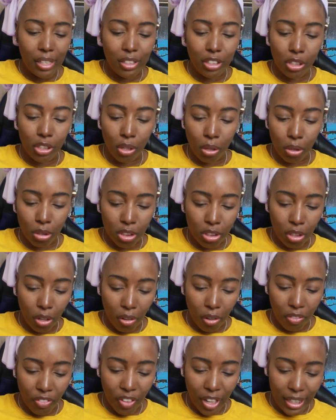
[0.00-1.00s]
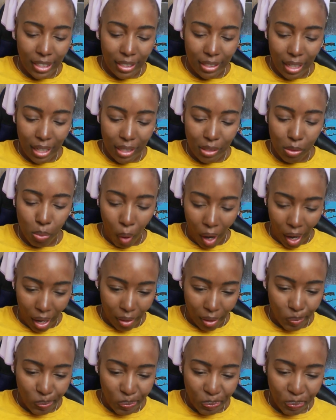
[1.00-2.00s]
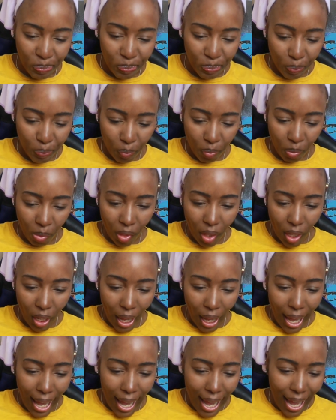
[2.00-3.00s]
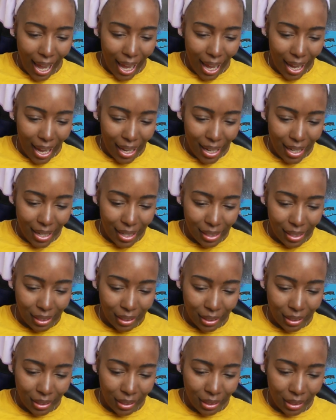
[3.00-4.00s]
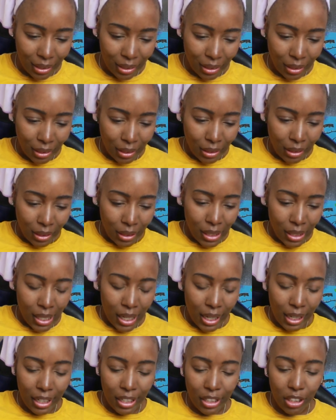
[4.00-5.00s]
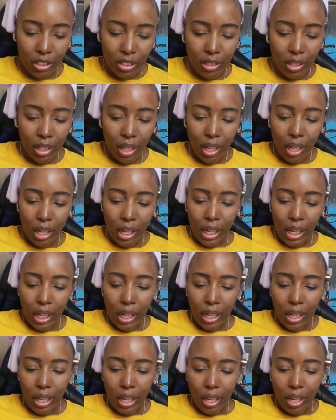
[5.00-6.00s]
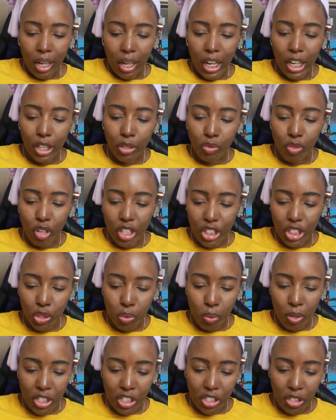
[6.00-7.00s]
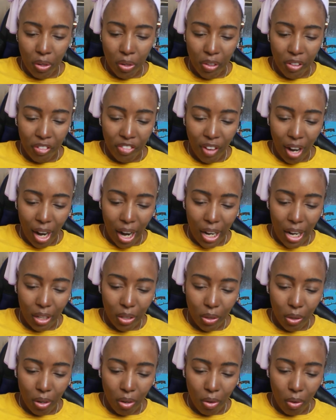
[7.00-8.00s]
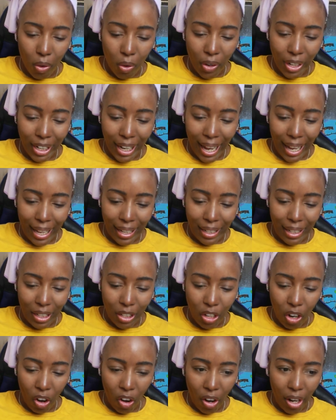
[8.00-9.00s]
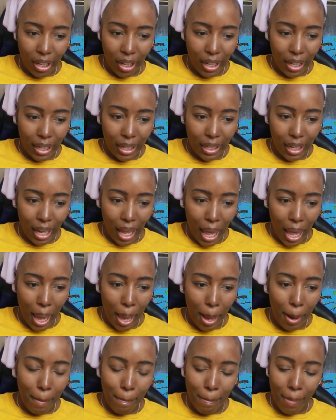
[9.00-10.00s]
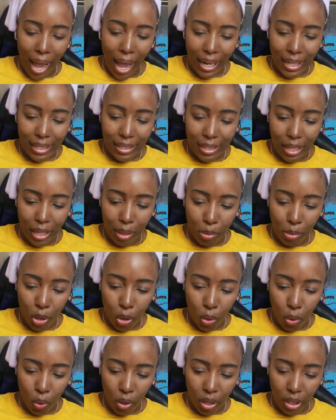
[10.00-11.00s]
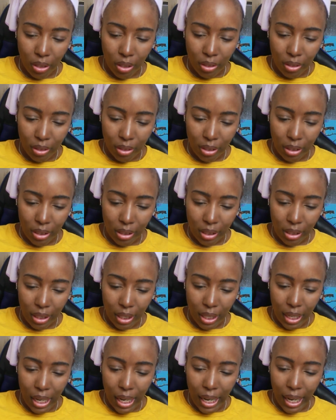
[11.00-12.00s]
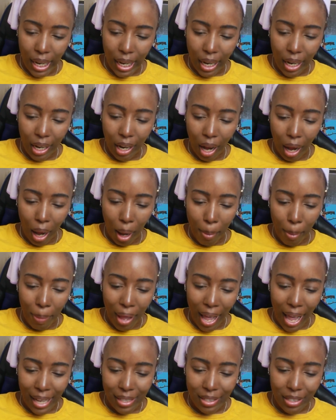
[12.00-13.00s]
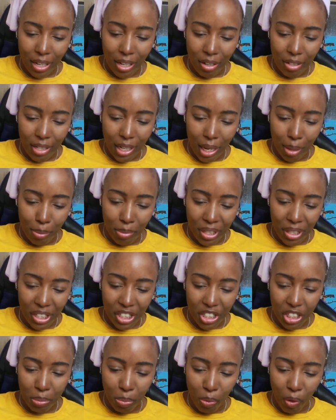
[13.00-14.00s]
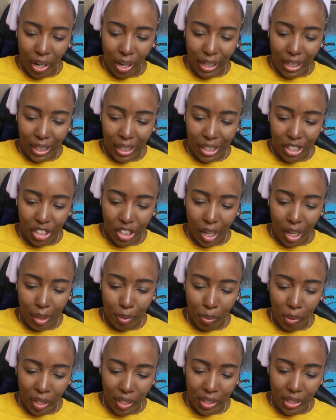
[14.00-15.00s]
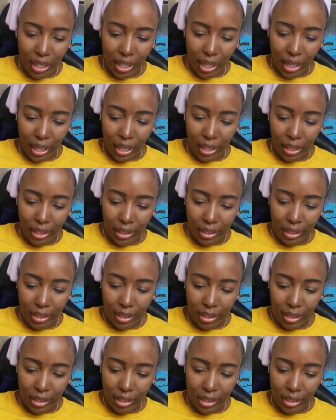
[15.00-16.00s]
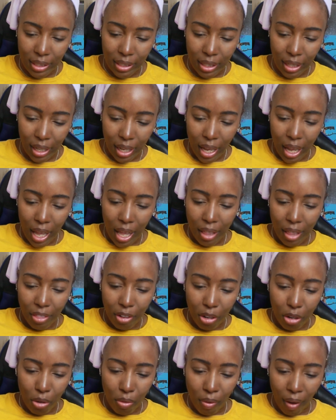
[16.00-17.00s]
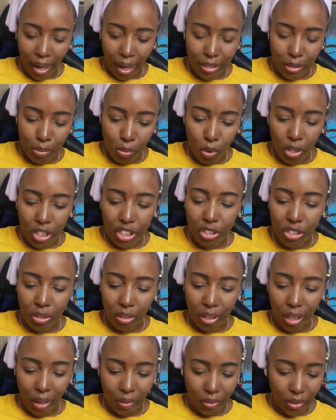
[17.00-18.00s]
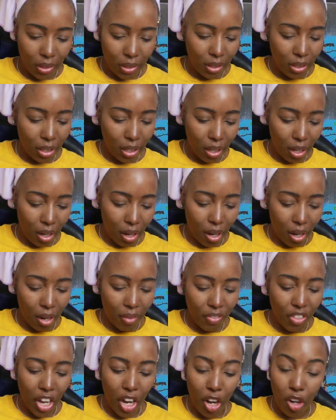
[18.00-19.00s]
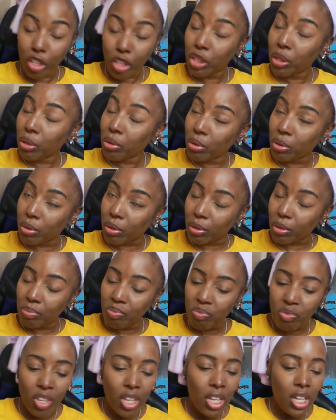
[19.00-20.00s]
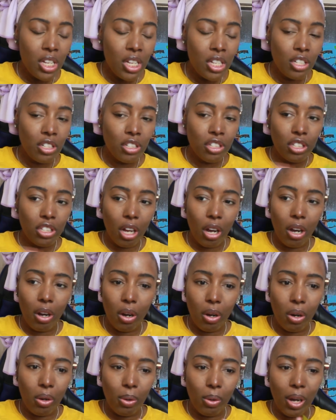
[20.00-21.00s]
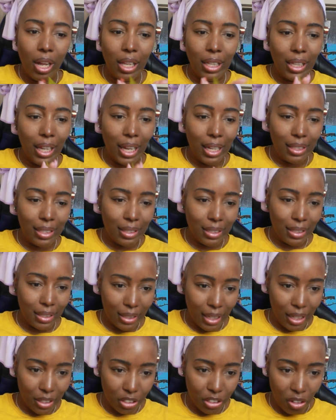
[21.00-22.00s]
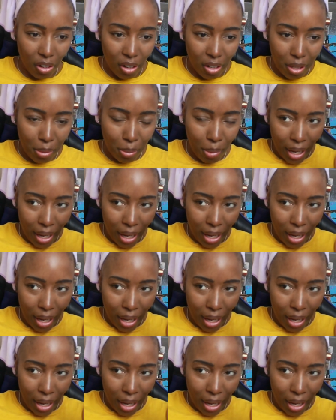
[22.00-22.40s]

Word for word: It's no sulfates as well, and it's enriched with certified organic argan and macadamia oils. It combats hair damage, breakage, and maintains the correct moisture level of the hair cuticle. So let's get started.